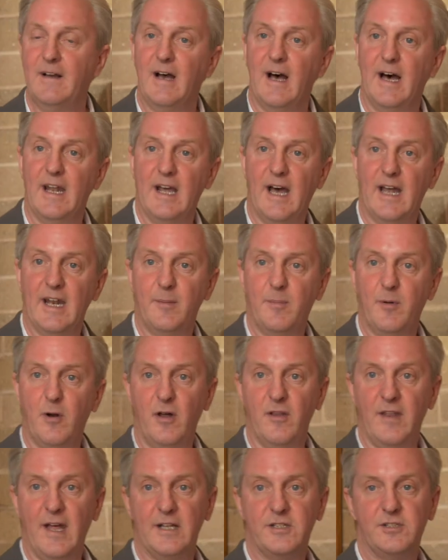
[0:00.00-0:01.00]
and I
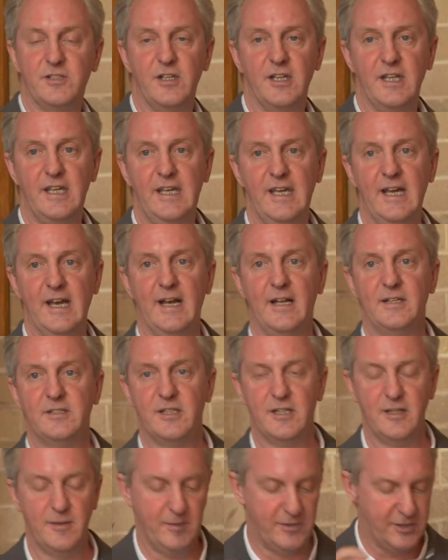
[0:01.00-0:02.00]
brought that to
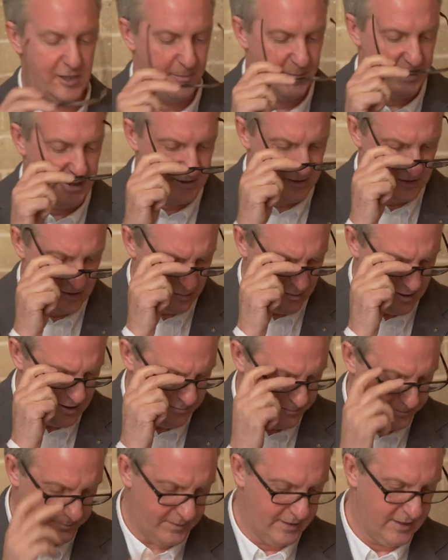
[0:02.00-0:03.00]
the piece as
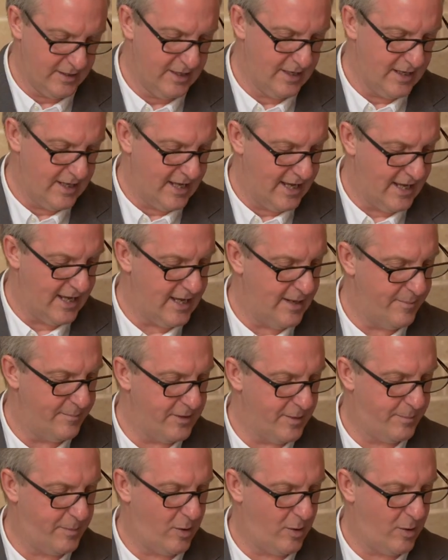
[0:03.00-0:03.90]
well. The